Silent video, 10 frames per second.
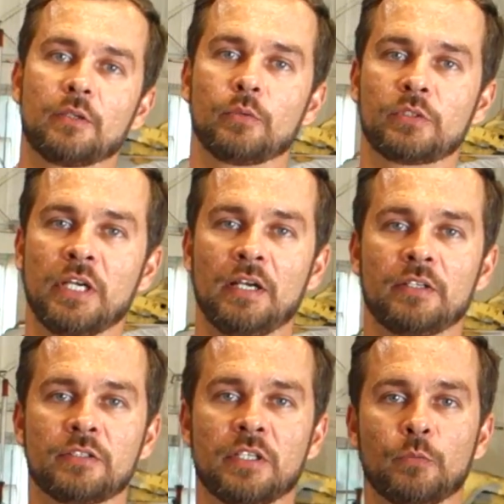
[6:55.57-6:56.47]
the
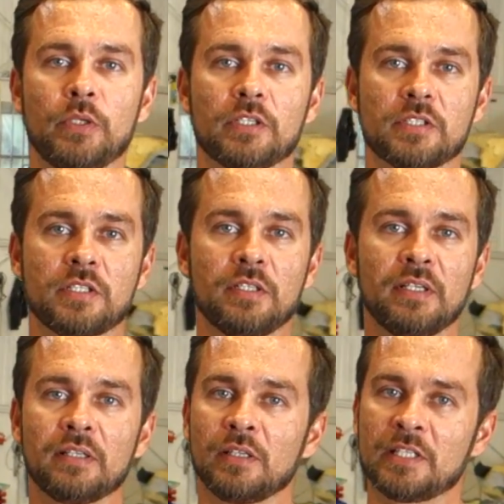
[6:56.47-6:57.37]
tires and wheels,
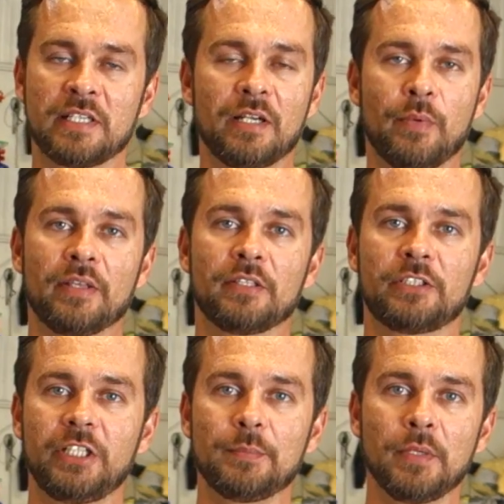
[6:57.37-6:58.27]
let's get them on the
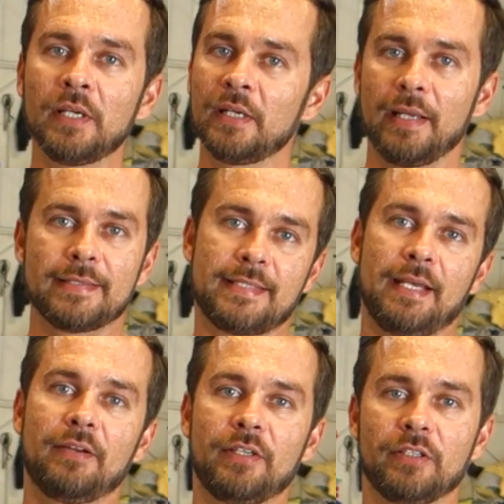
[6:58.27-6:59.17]
Jeep and see
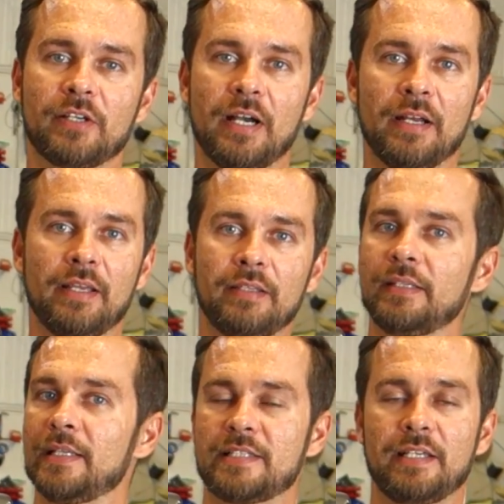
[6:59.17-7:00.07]
how they look on it
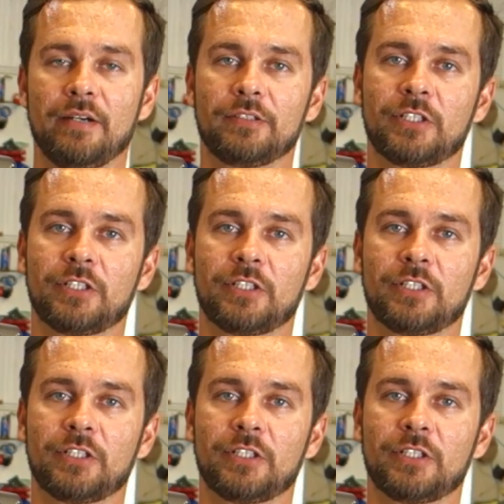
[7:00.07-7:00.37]
and see how it